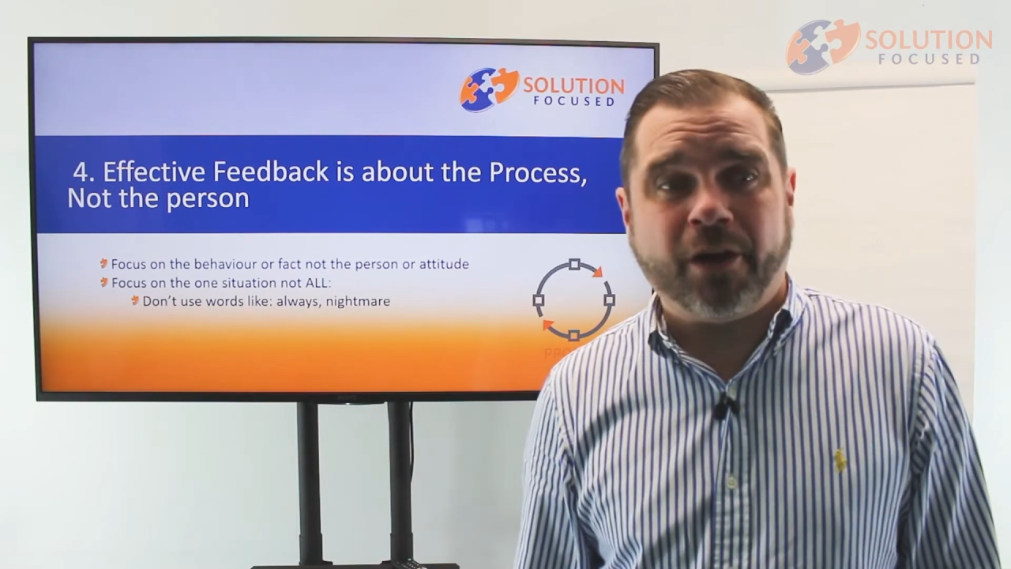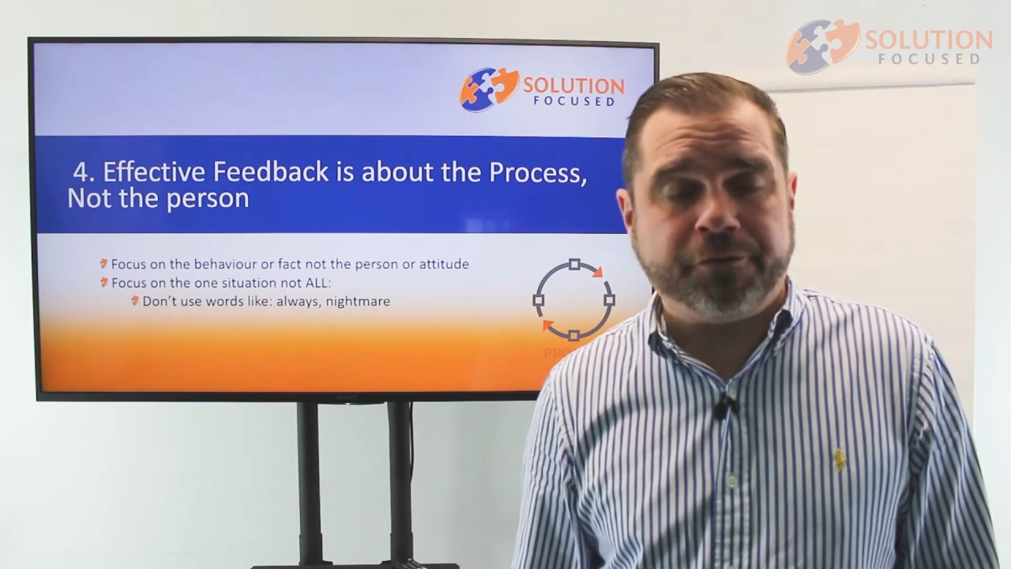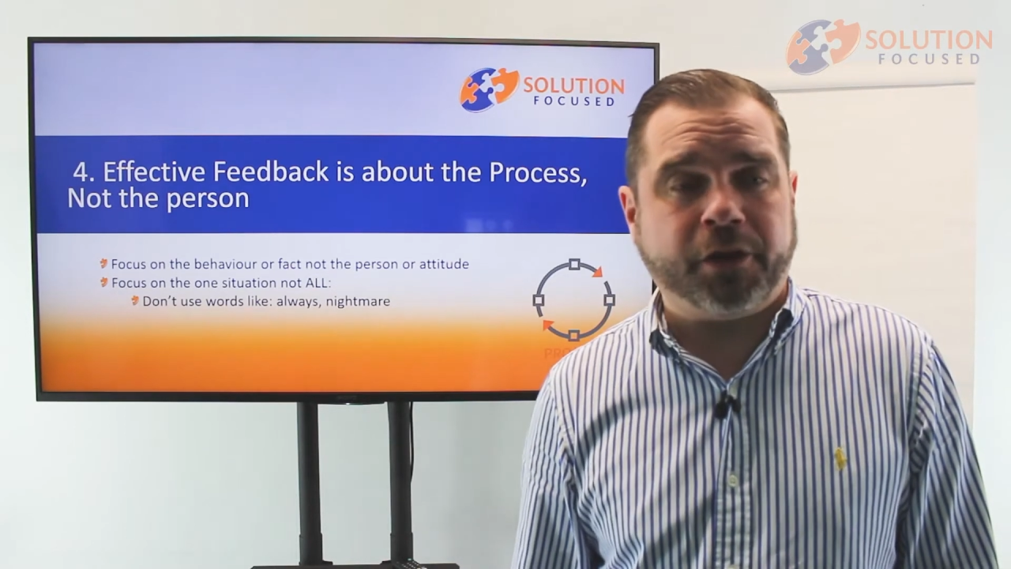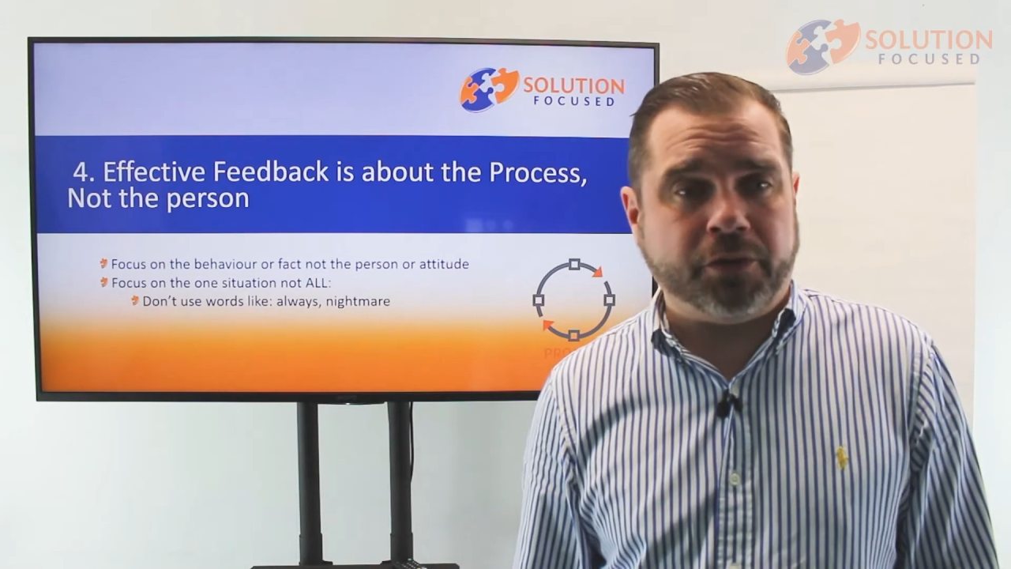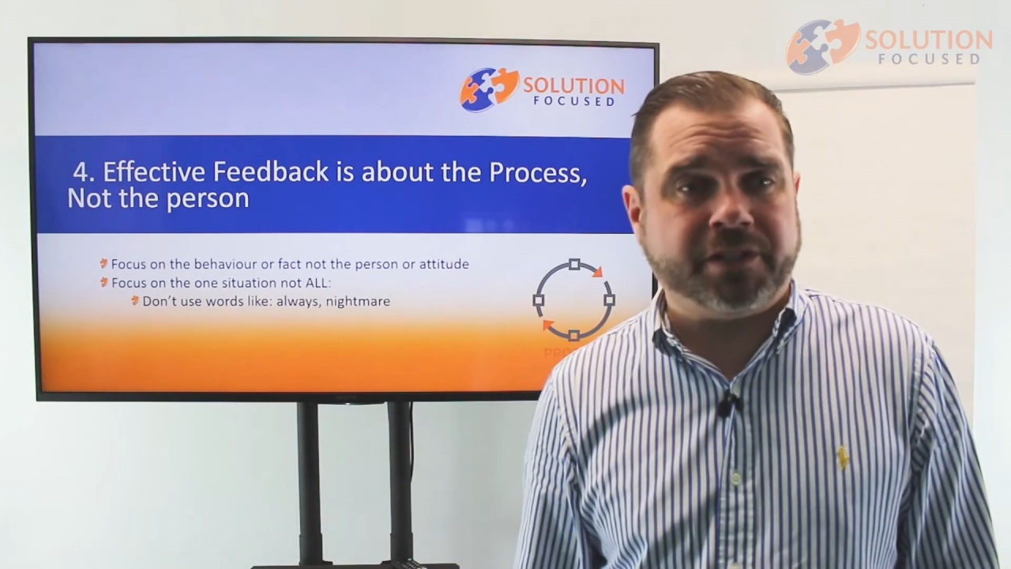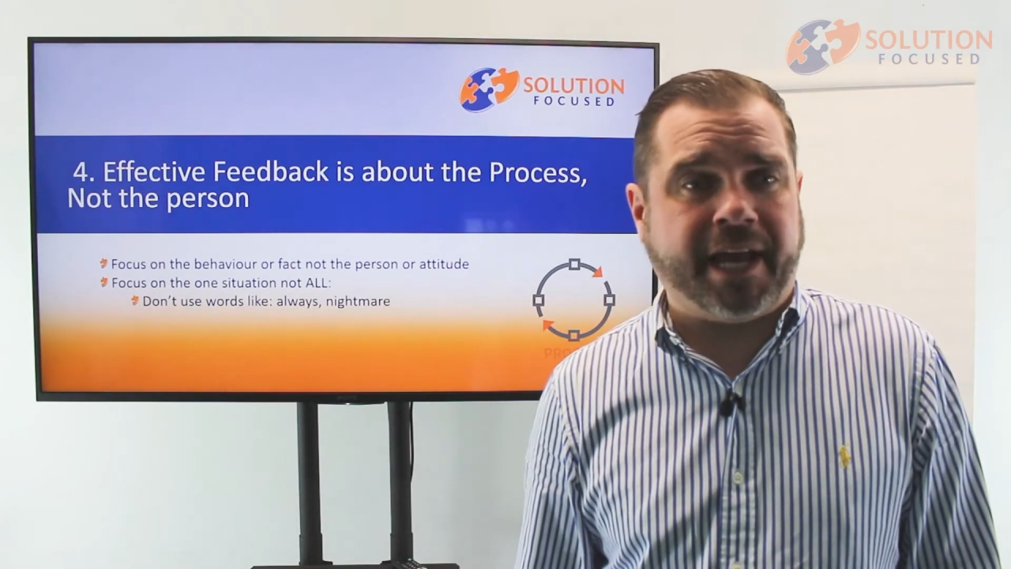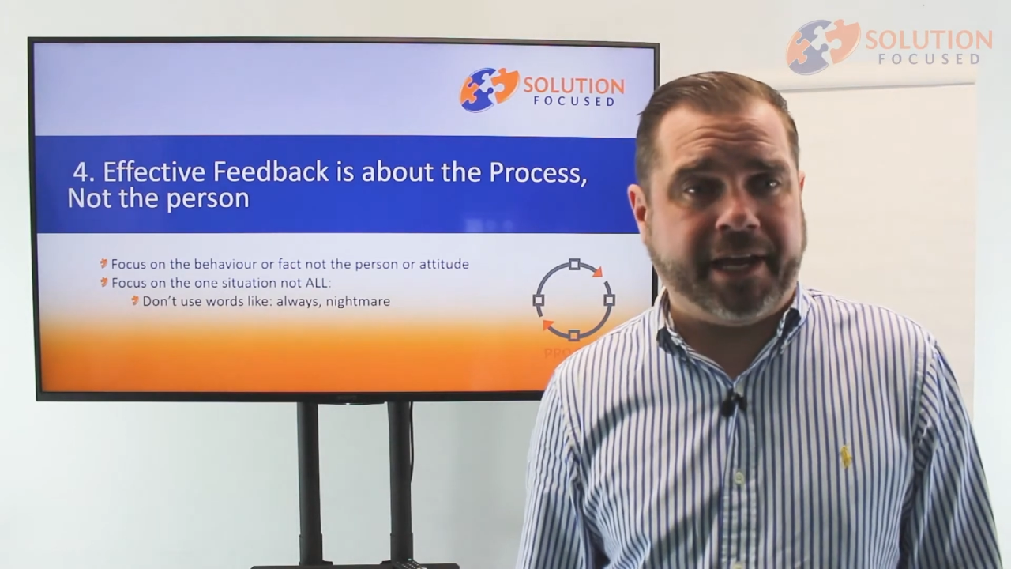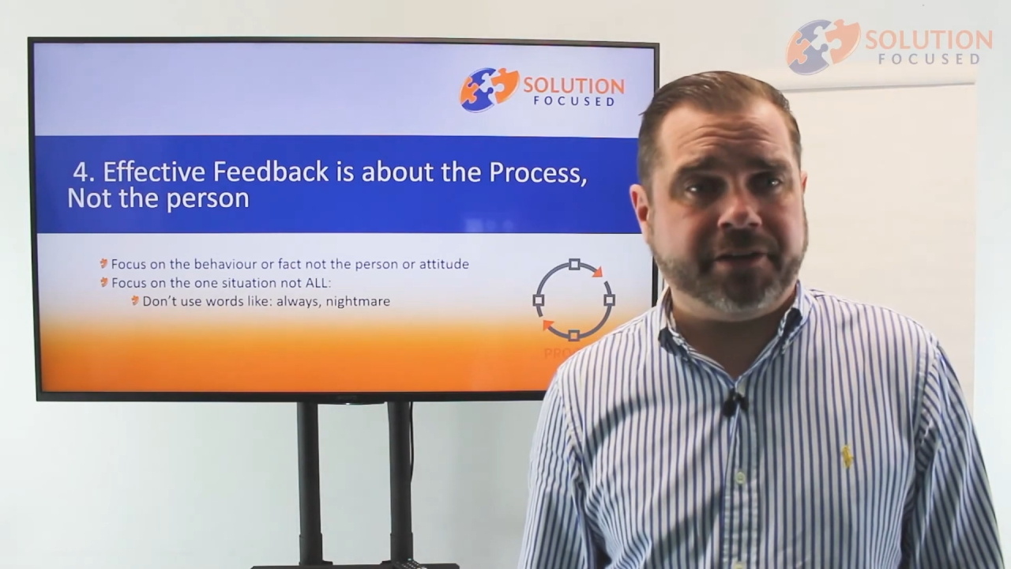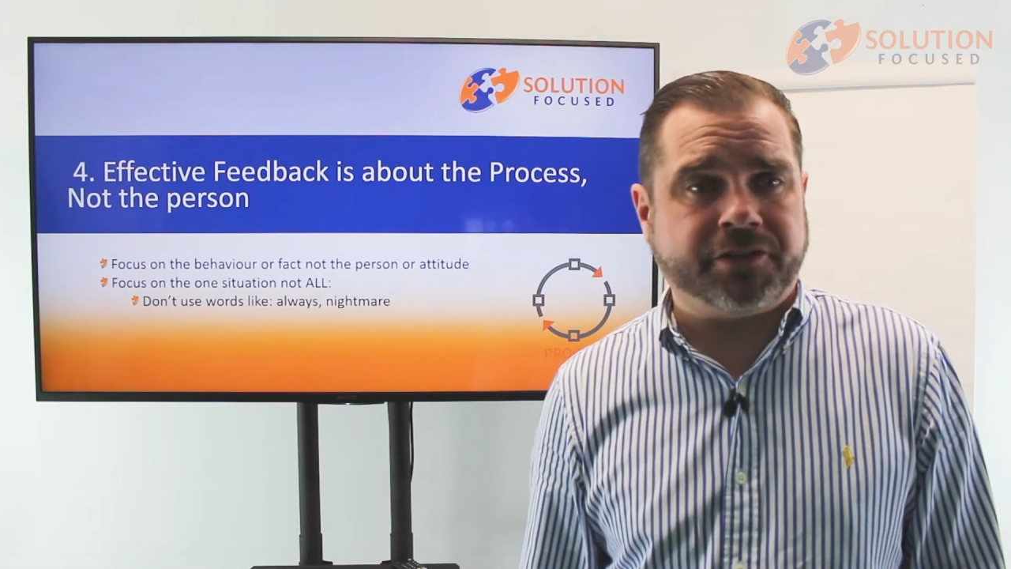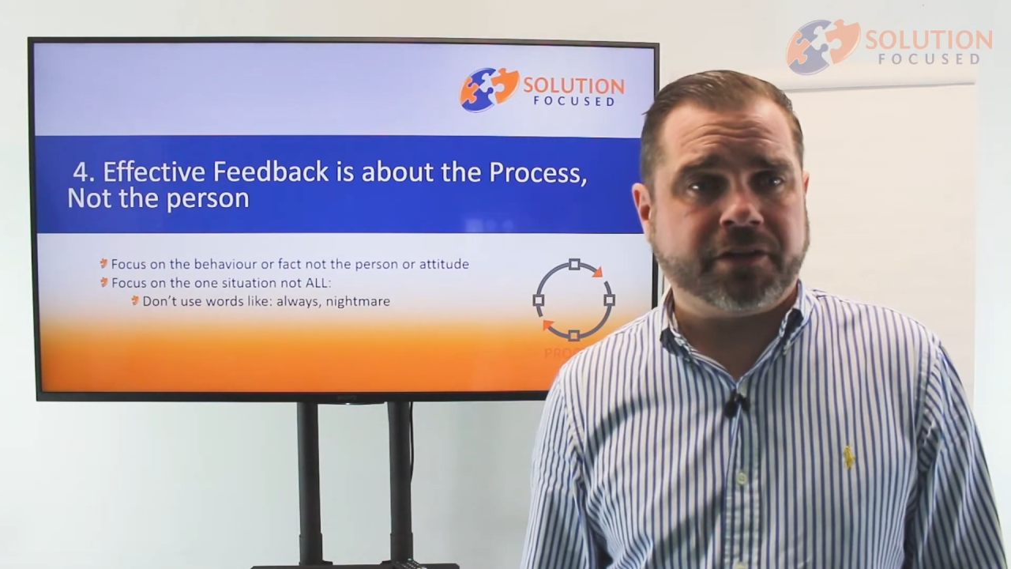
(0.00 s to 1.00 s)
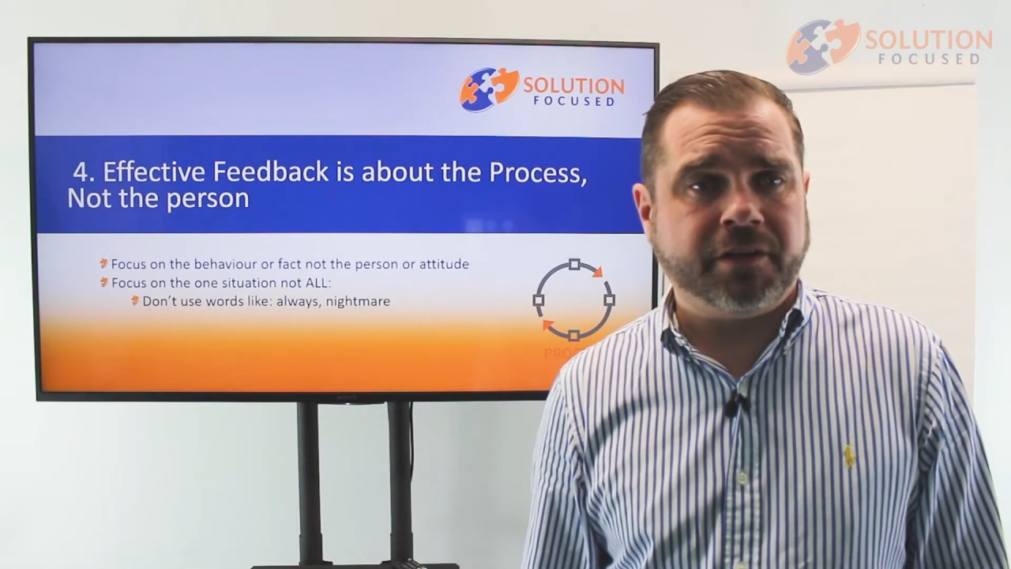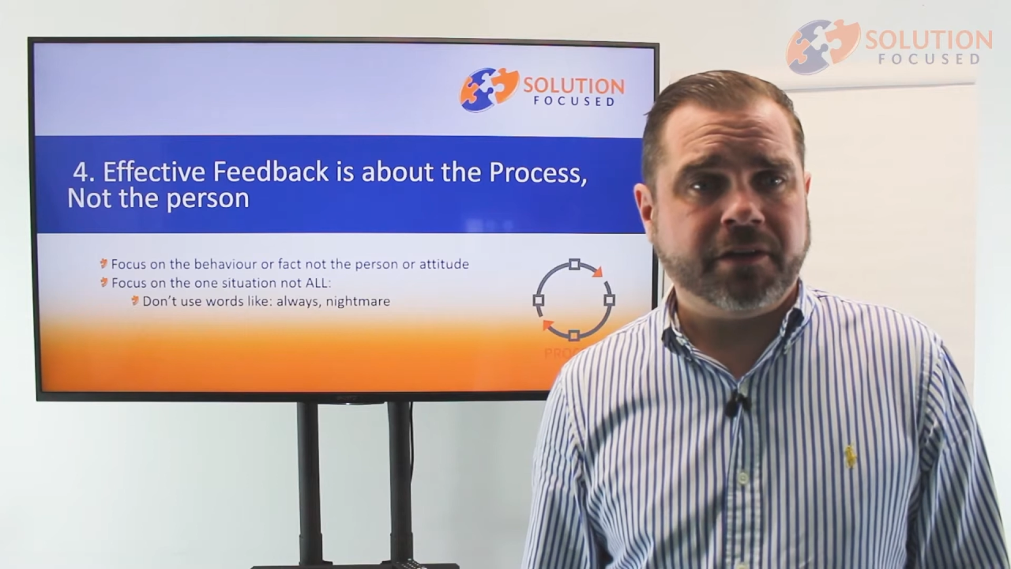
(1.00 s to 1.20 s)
of those days,